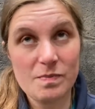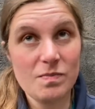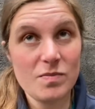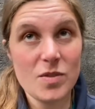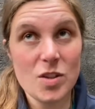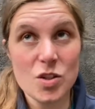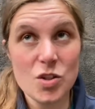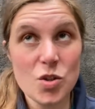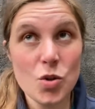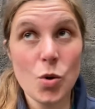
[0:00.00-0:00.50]

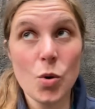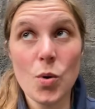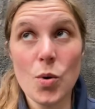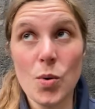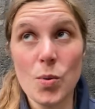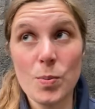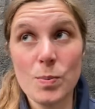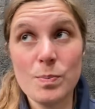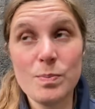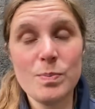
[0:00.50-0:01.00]
there's
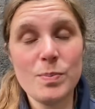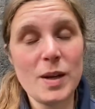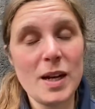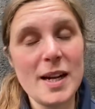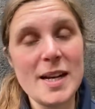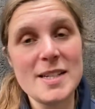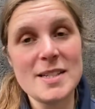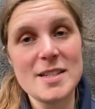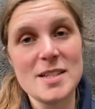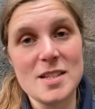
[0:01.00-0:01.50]
no
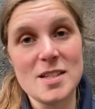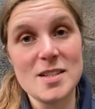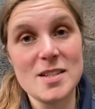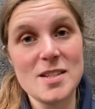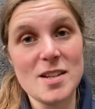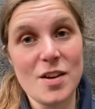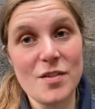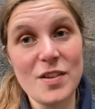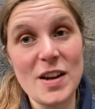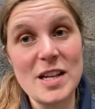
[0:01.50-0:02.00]

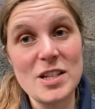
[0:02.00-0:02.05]
places of